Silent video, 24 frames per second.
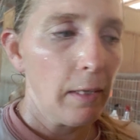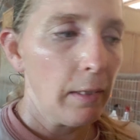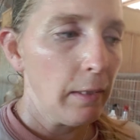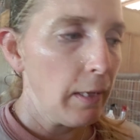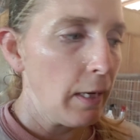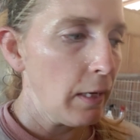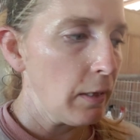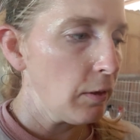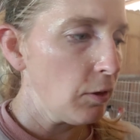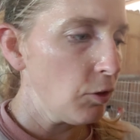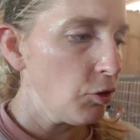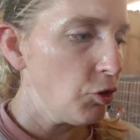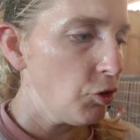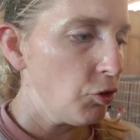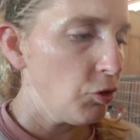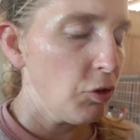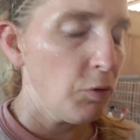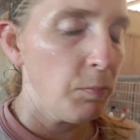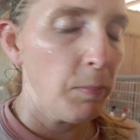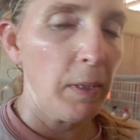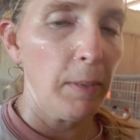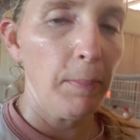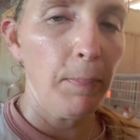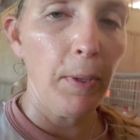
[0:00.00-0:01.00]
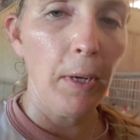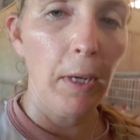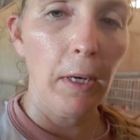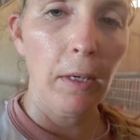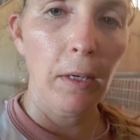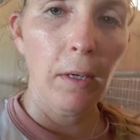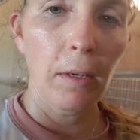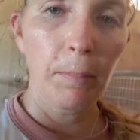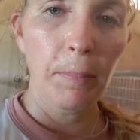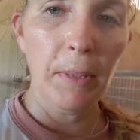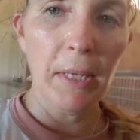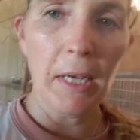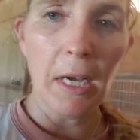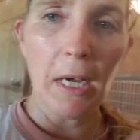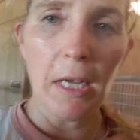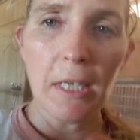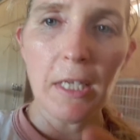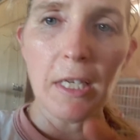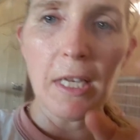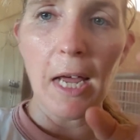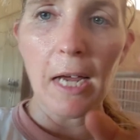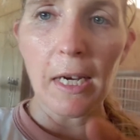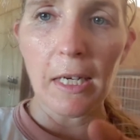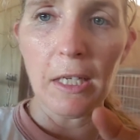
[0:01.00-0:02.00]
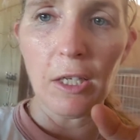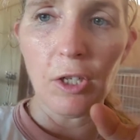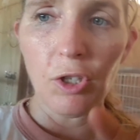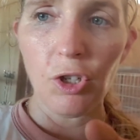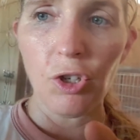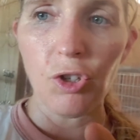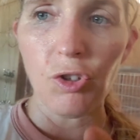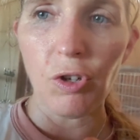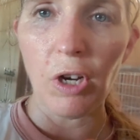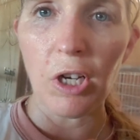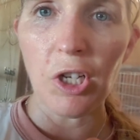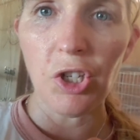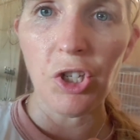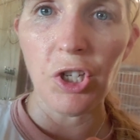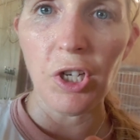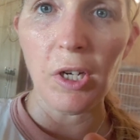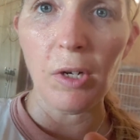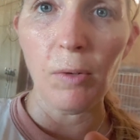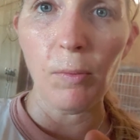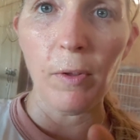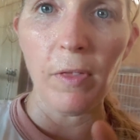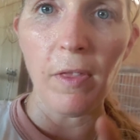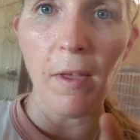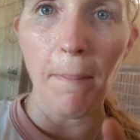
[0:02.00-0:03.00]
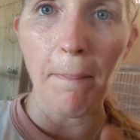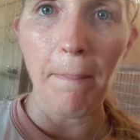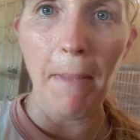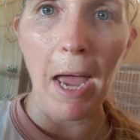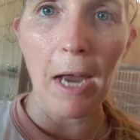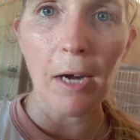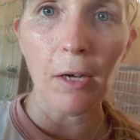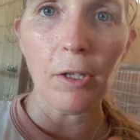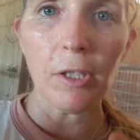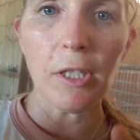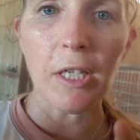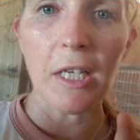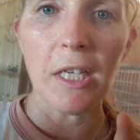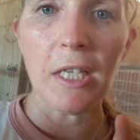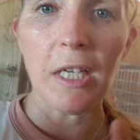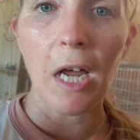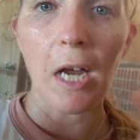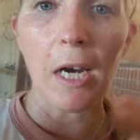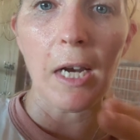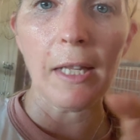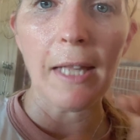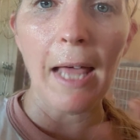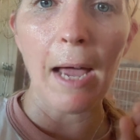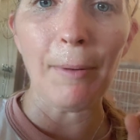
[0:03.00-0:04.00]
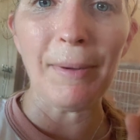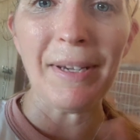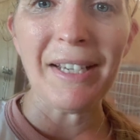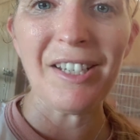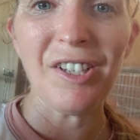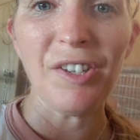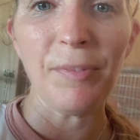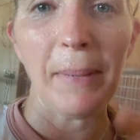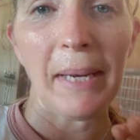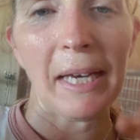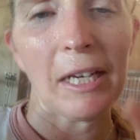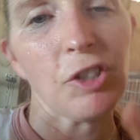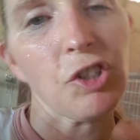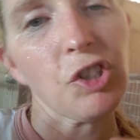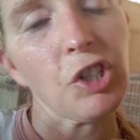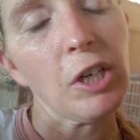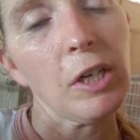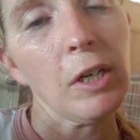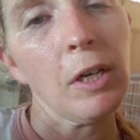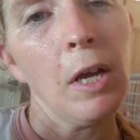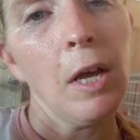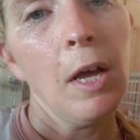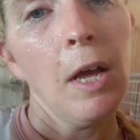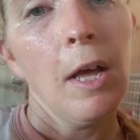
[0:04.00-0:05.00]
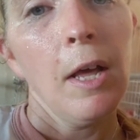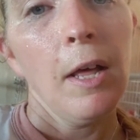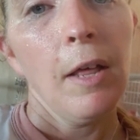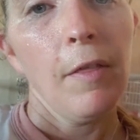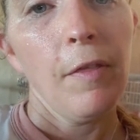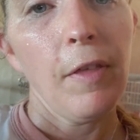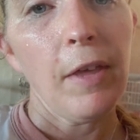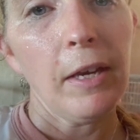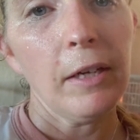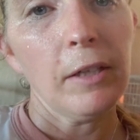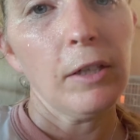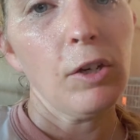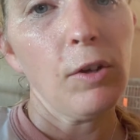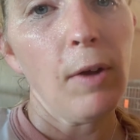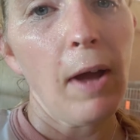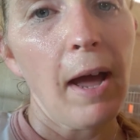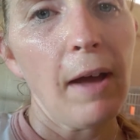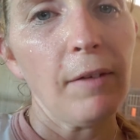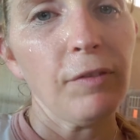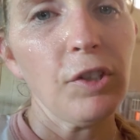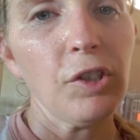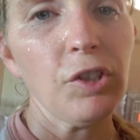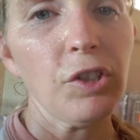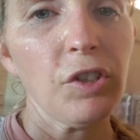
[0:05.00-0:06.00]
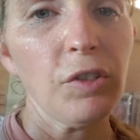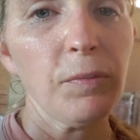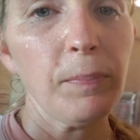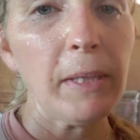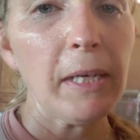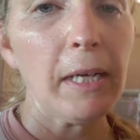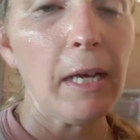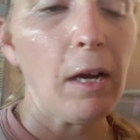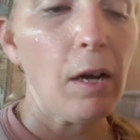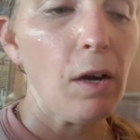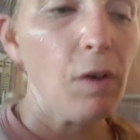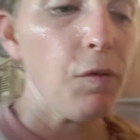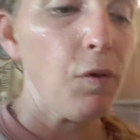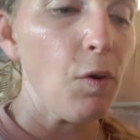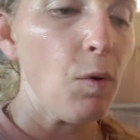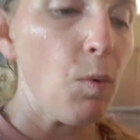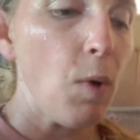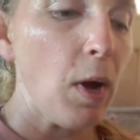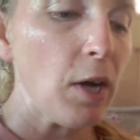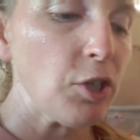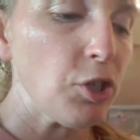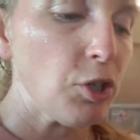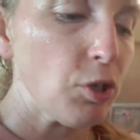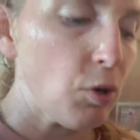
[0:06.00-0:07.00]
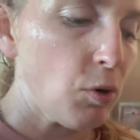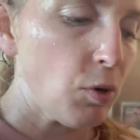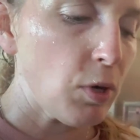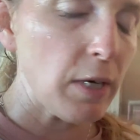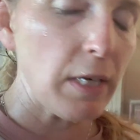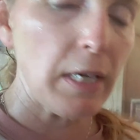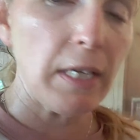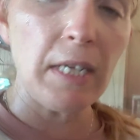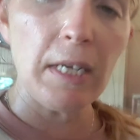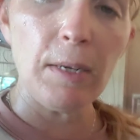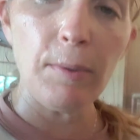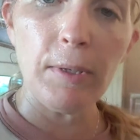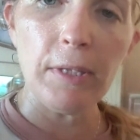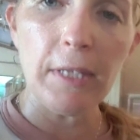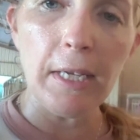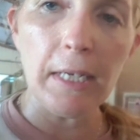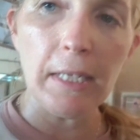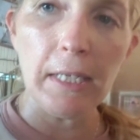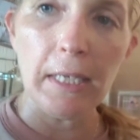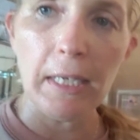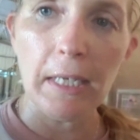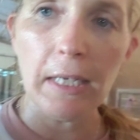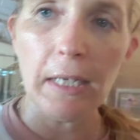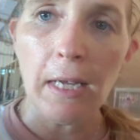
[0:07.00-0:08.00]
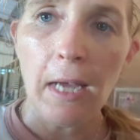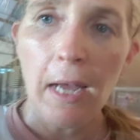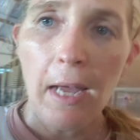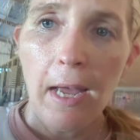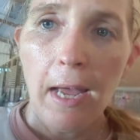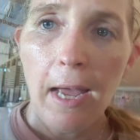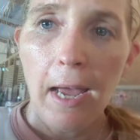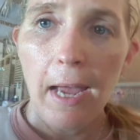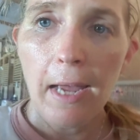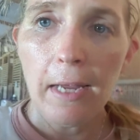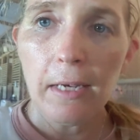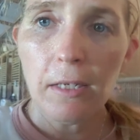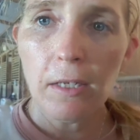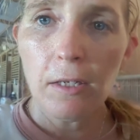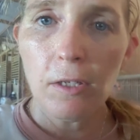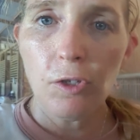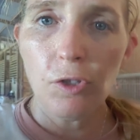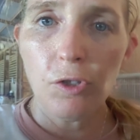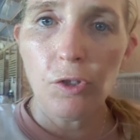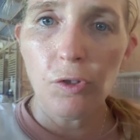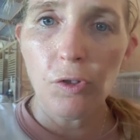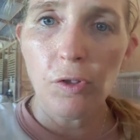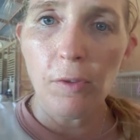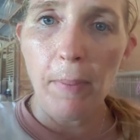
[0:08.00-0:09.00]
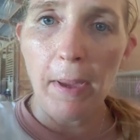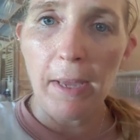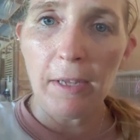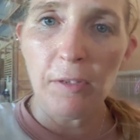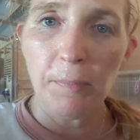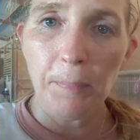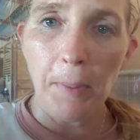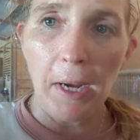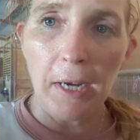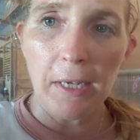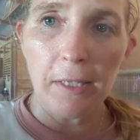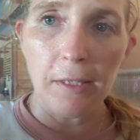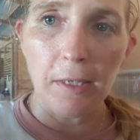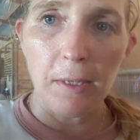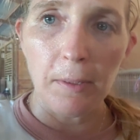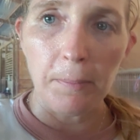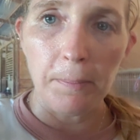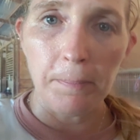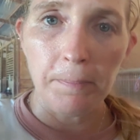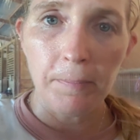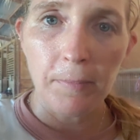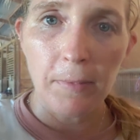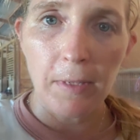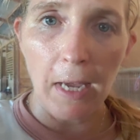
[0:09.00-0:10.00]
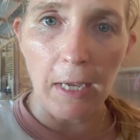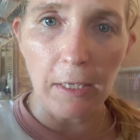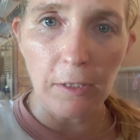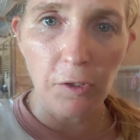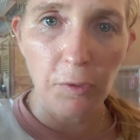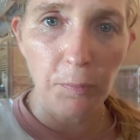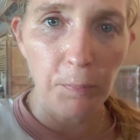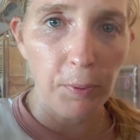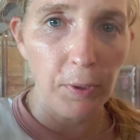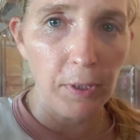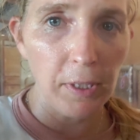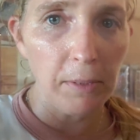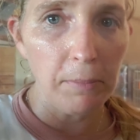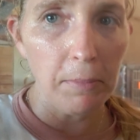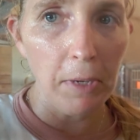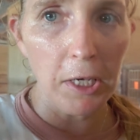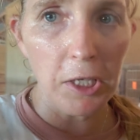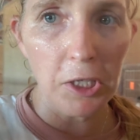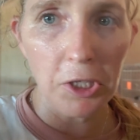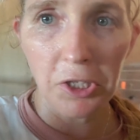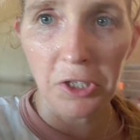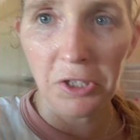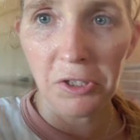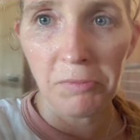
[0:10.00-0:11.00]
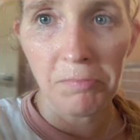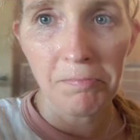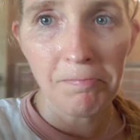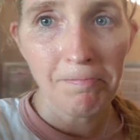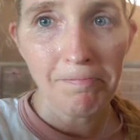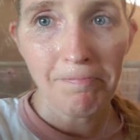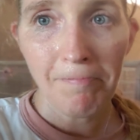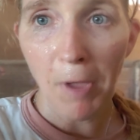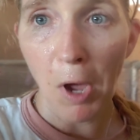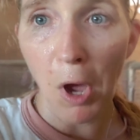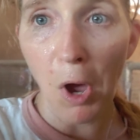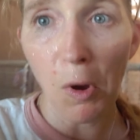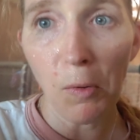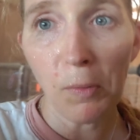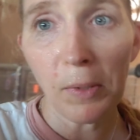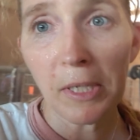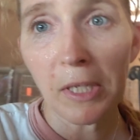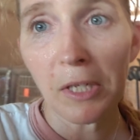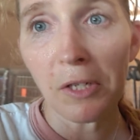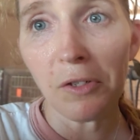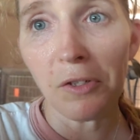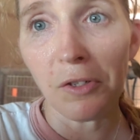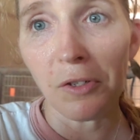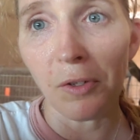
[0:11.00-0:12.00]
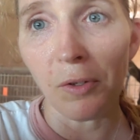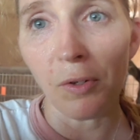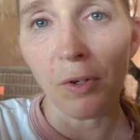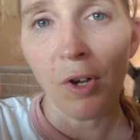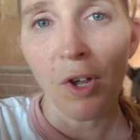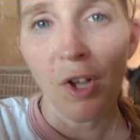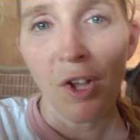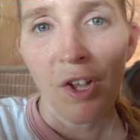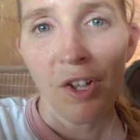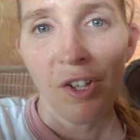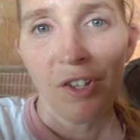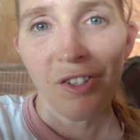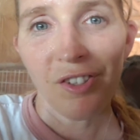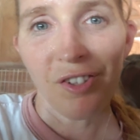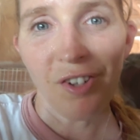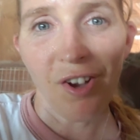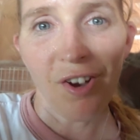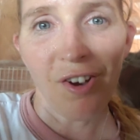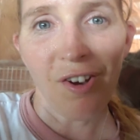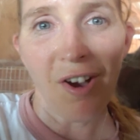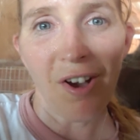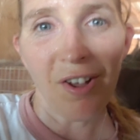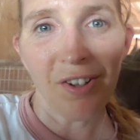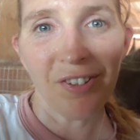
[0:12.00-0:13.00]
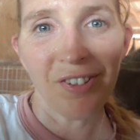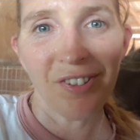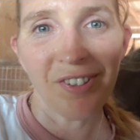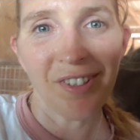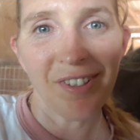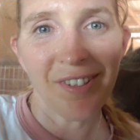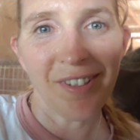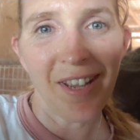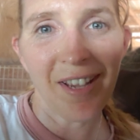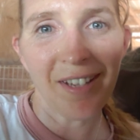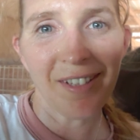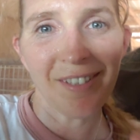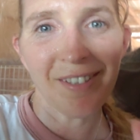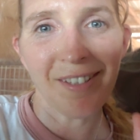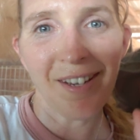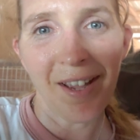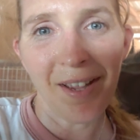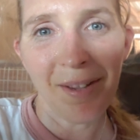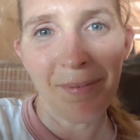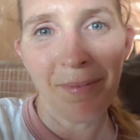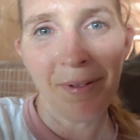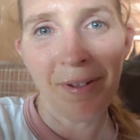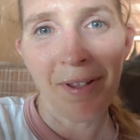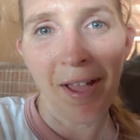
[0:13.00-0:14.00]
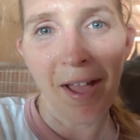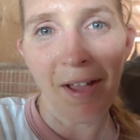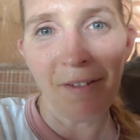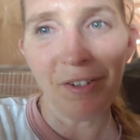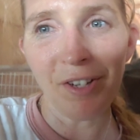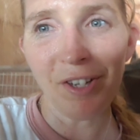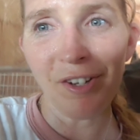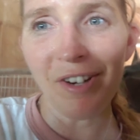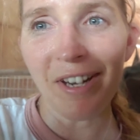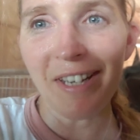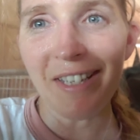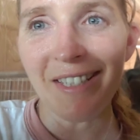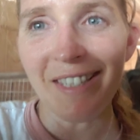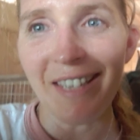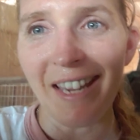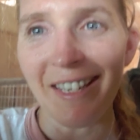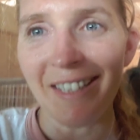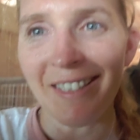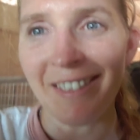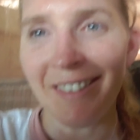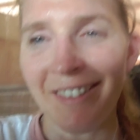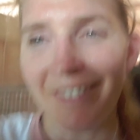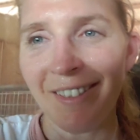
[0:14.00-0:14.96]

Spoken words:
let the shoes be. But because that constriction with the metal does not allow expansion, then you have to just be careful, watch your horse, see what they need, and do the best by them. That's pretty much all we can do. So I'll see you next time. Have a great day.